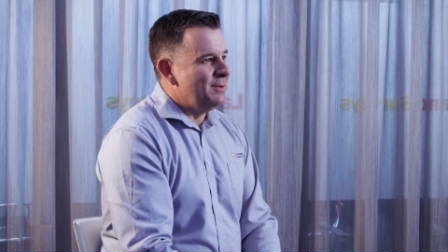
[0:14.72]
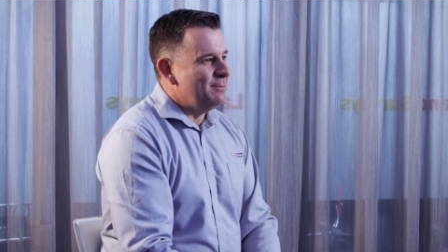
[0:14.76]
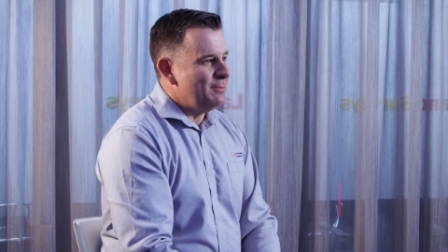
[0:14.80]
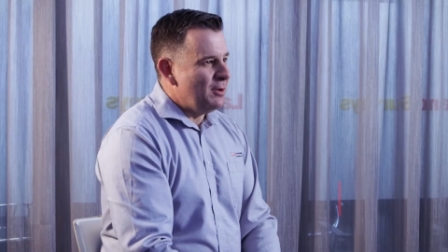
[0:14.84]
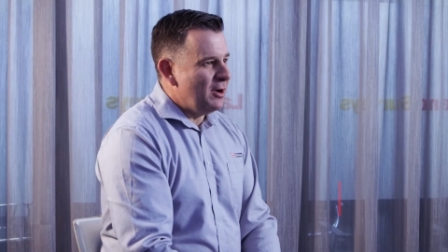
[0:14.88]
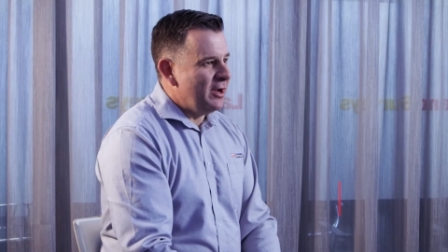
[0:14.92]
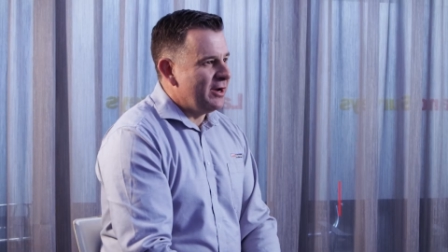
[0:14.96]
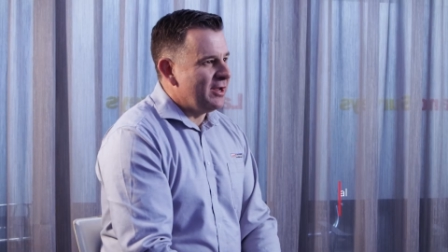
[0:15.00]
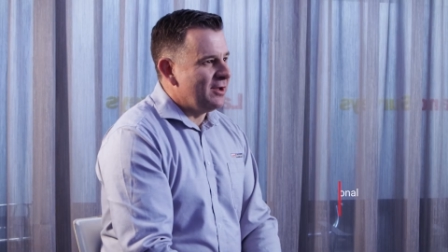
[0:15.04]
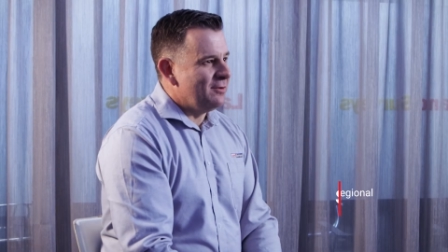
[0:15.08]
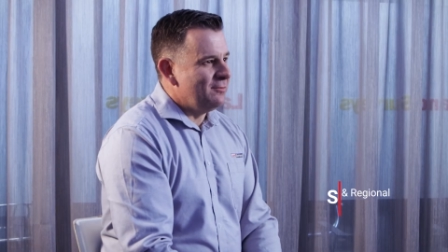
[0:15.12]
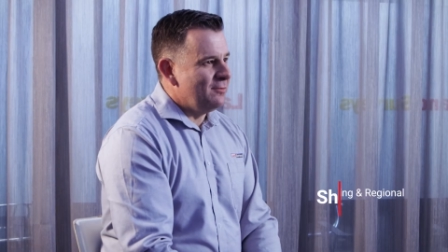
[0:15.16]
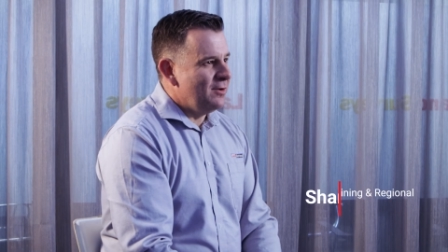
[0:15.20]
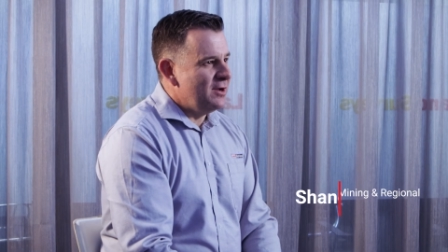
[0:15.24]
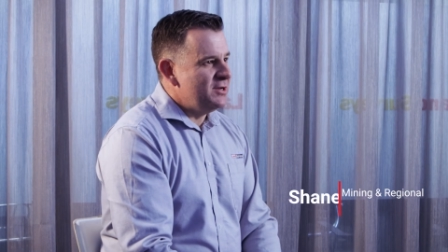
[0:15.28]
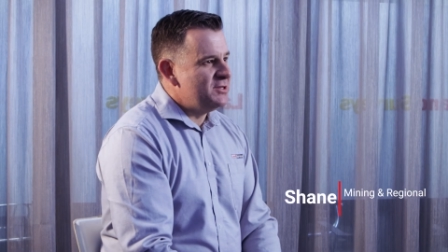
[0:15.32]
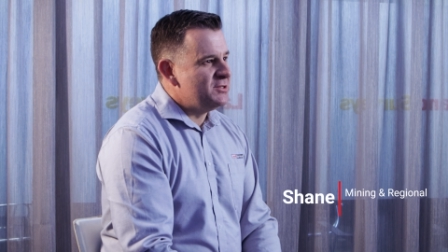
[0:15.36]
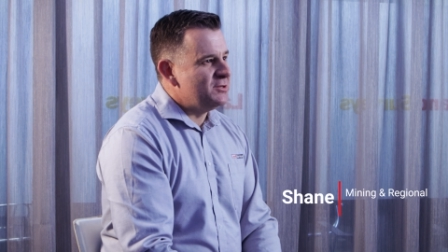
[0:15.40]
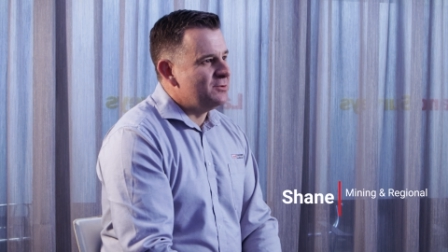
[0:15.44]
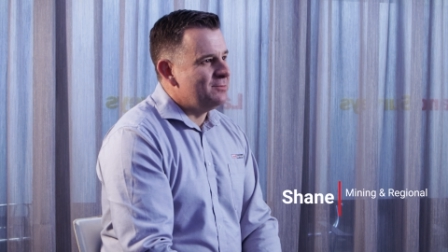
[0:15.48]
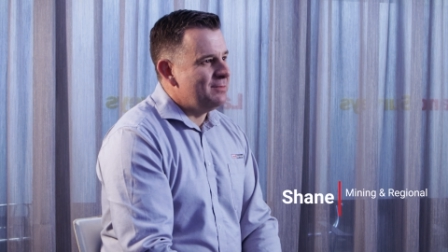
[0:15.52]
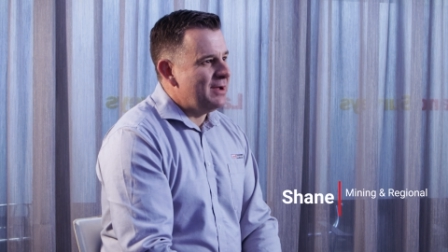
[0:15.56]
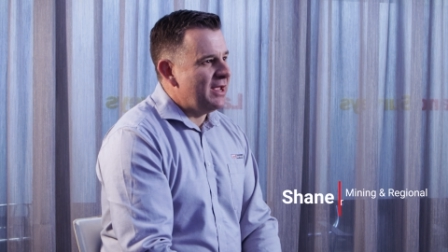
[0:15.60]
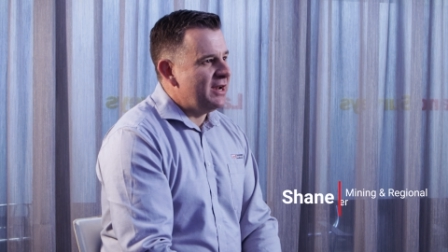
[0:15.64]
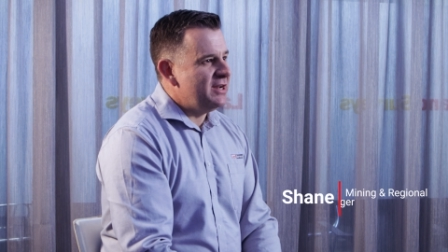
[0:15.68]
I'm the Mining and
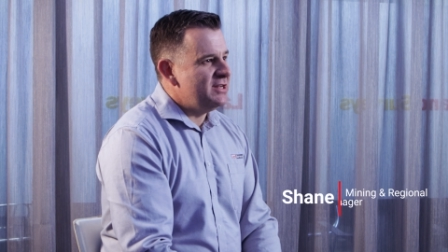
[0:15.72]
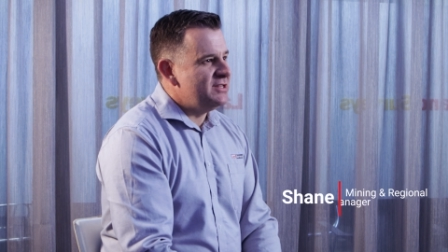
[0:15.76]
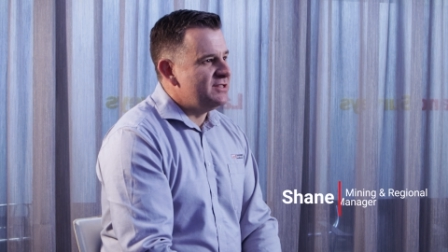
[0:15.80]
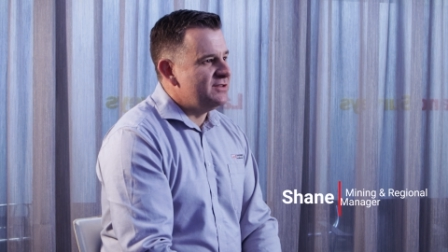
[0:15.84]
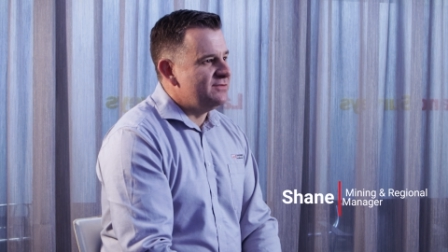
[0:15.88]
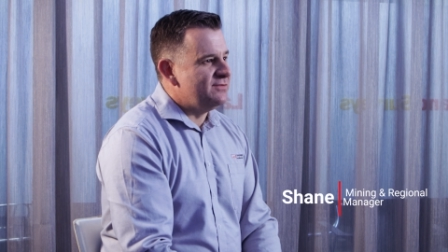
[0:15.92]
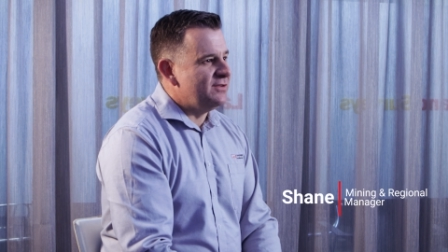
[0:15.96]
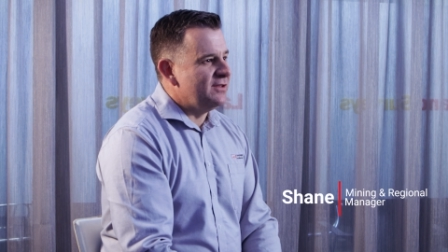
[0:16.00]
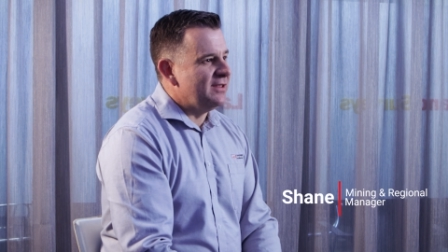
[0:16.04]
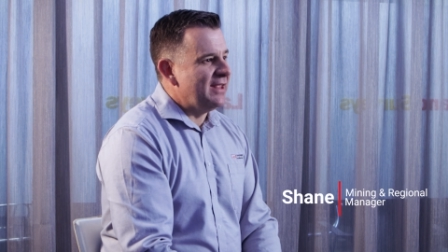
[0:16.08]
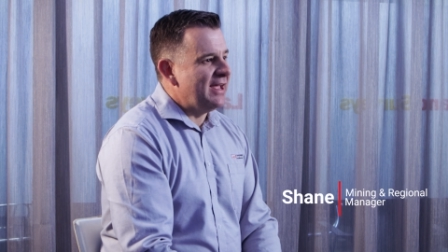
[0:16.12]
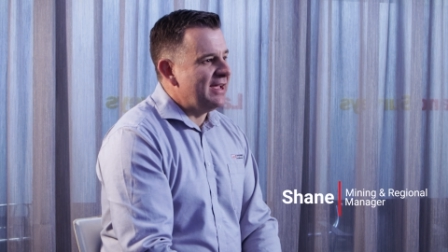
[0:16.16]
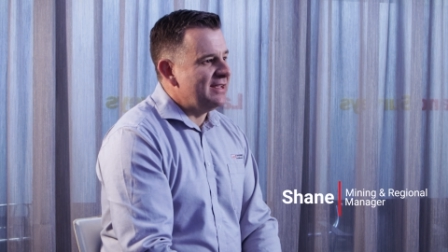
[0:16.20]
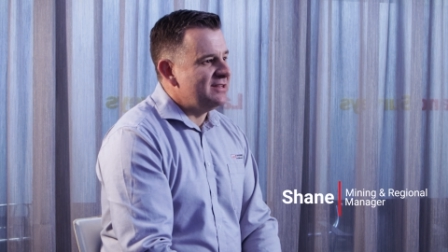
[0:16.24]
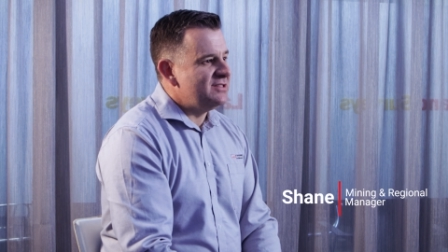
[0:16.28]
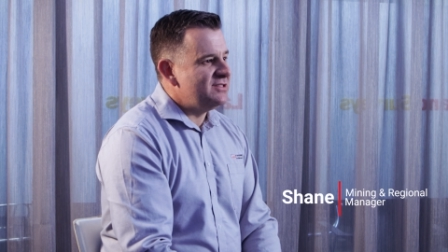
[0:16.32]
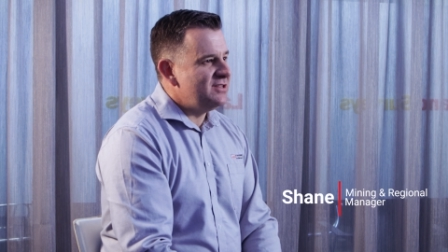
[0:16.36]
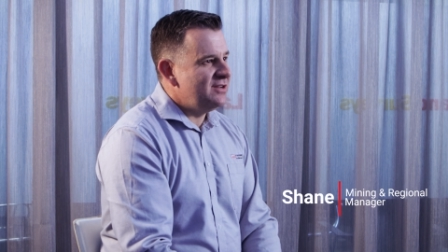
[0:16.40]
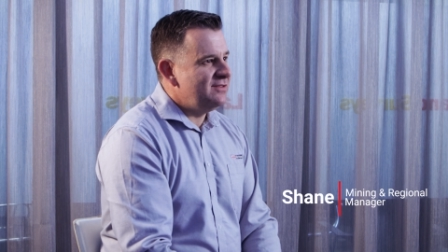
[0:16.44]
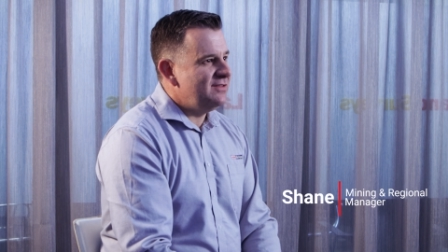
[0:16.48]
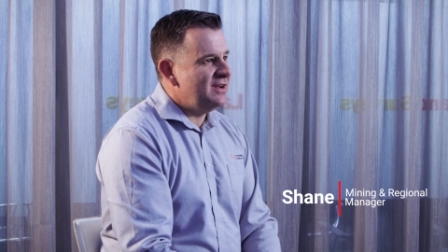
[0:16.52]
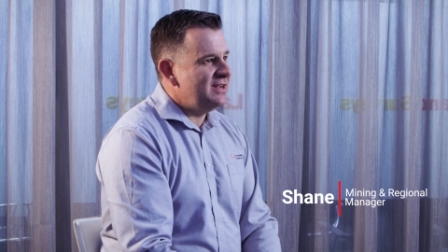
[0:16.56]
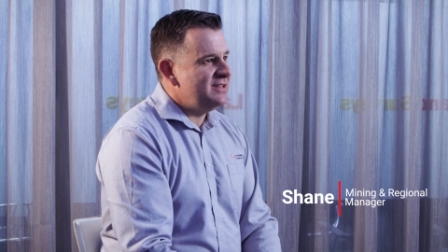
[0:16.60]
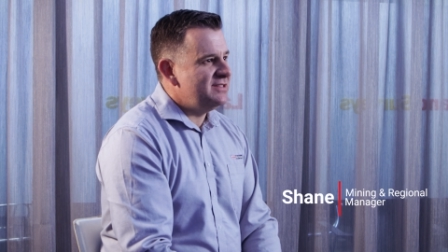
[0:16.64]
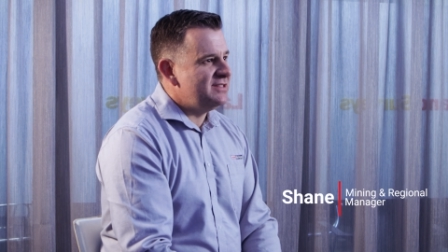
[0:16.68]
Regional Manager for Land
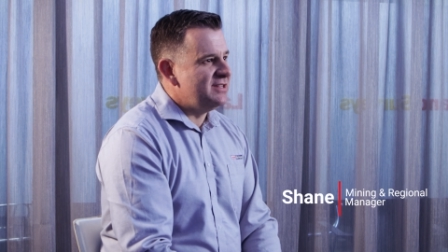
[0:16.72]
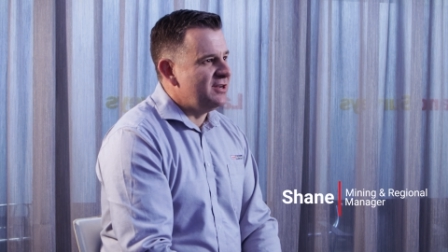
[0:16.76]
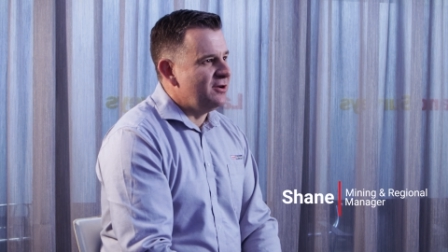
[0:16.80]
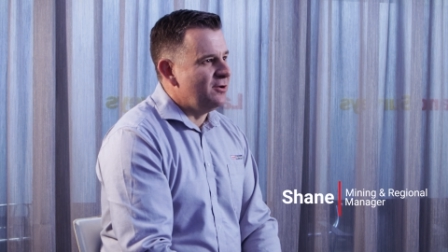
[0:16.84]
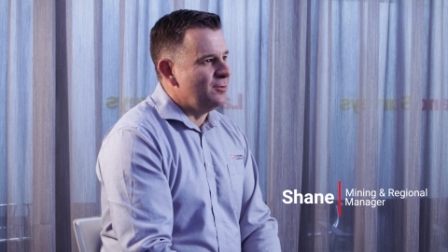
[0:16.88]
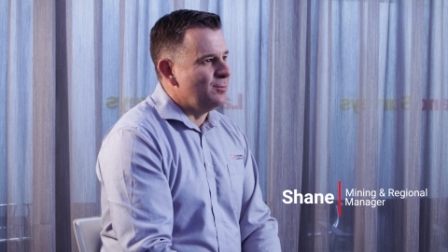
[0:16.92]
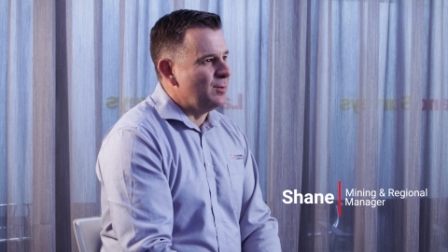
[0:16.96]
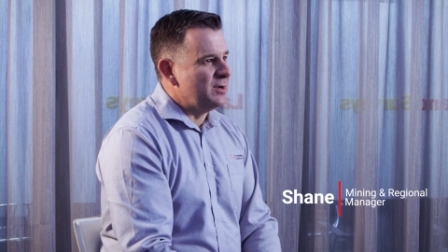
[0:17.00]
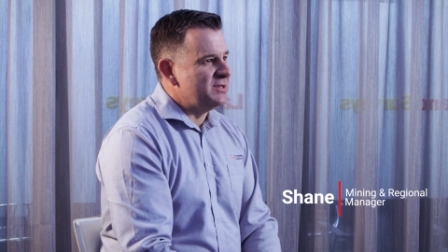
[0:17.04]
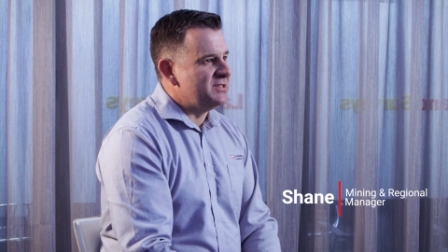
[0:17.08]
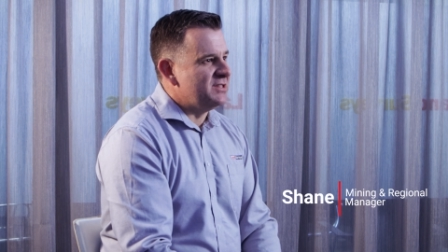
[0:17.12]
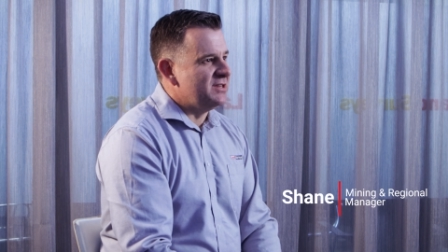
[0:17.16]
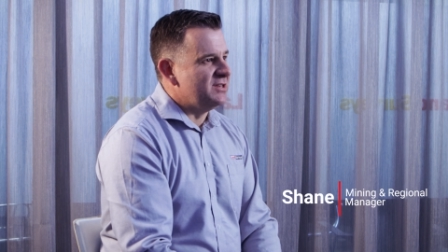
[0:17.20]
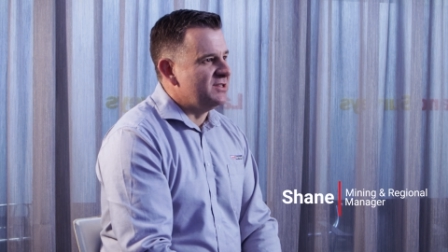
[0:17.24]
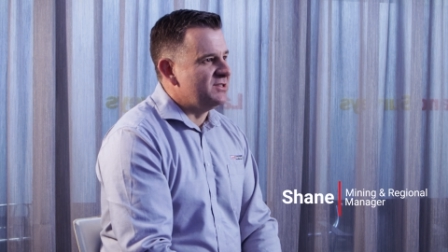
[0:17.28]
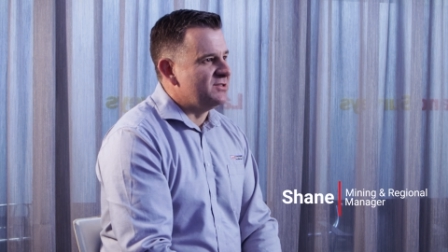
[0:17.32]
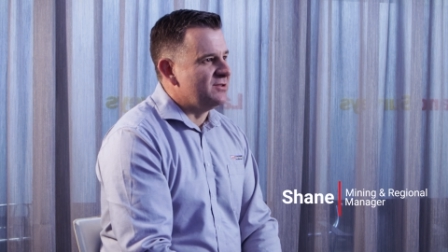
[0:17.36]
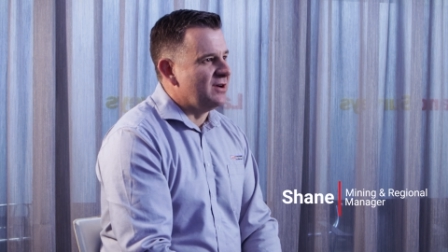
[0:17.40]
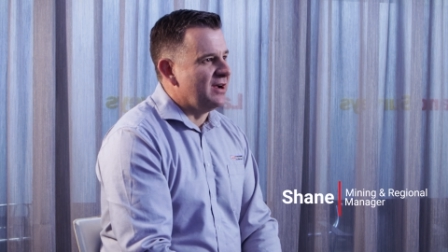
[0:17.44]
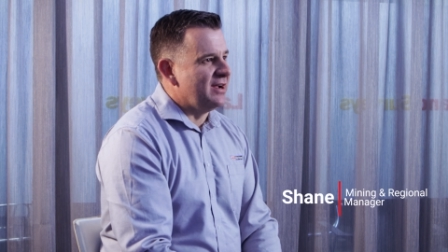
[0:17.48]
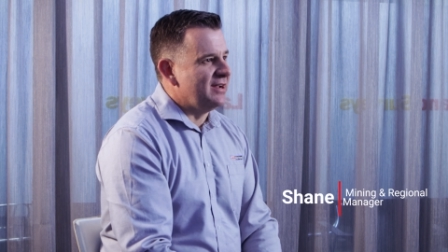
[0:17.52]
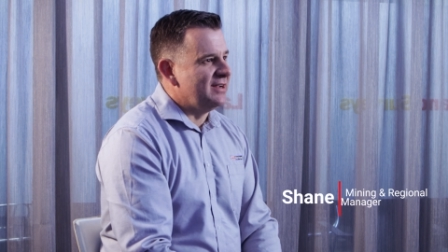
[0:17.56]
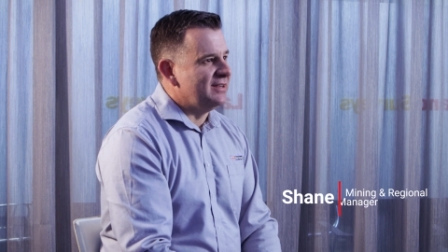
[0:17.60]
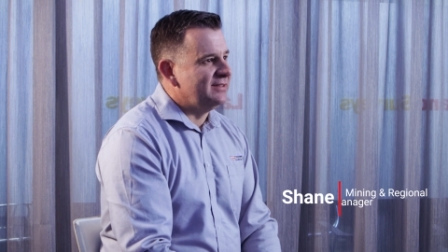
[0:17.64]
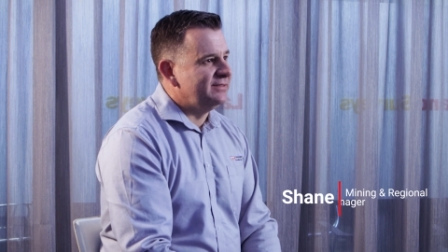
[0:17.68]
Surveys here in Western
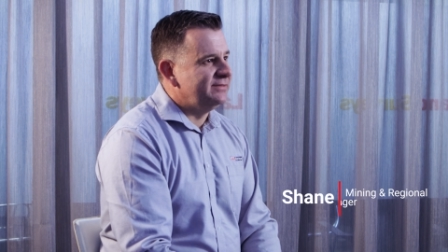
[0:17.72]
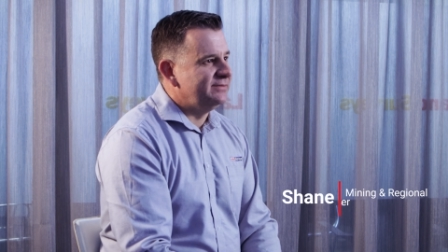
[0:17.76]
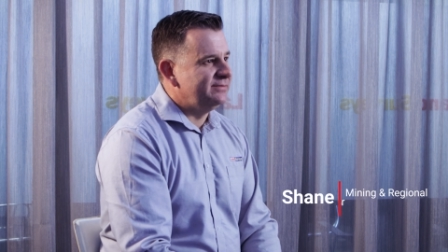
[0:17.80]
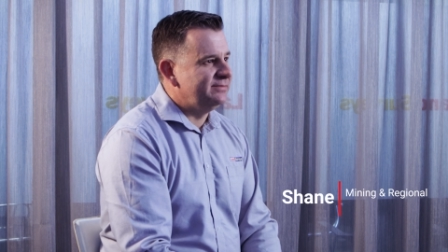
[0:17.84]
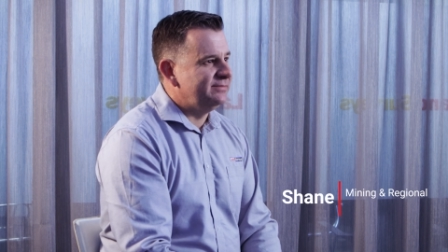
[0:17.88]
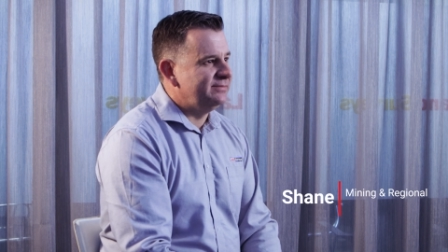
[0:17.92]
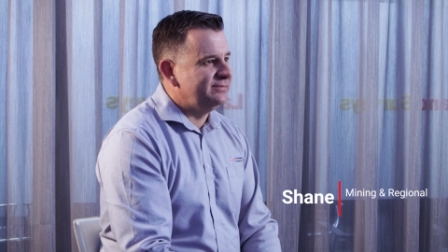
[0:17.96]
Australia.